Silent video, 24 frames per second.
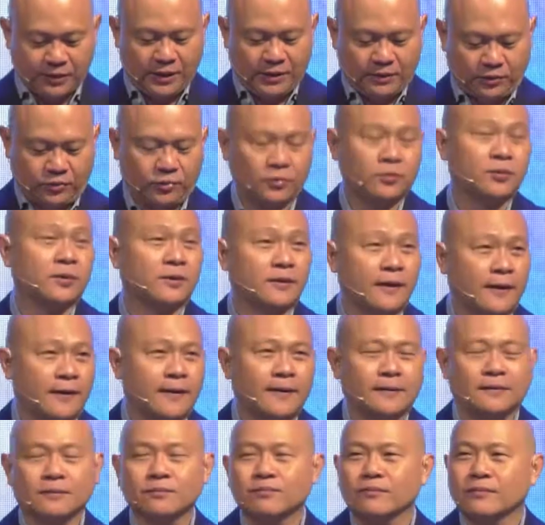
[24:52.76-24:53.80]
to
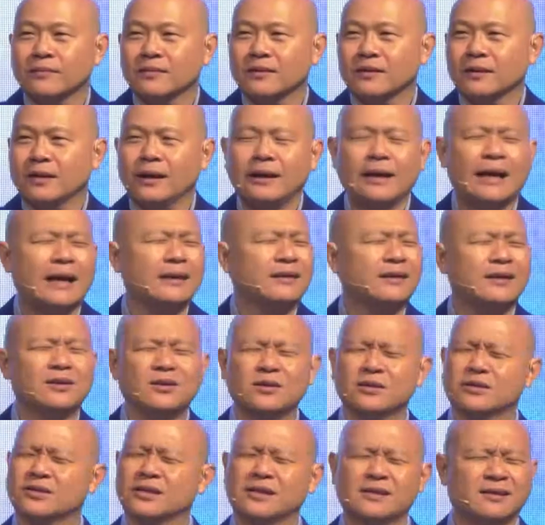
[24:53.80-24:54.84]
God? Okay, are they
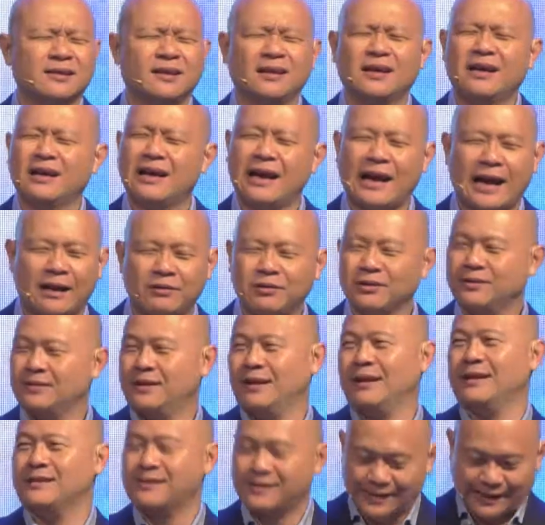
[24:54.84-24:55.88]
all just
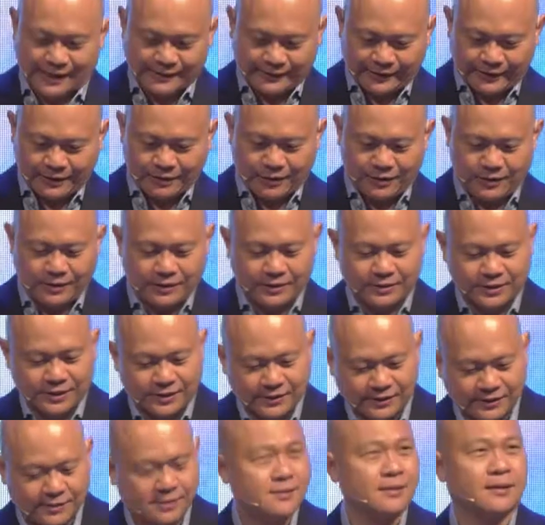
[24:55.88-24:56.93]
heretics? Are they all
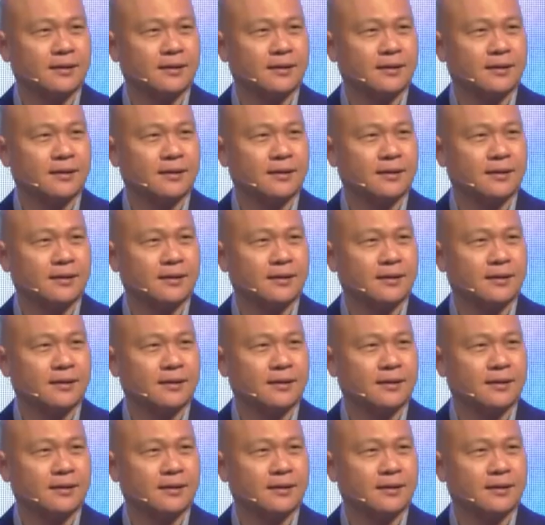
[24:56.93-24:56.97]
just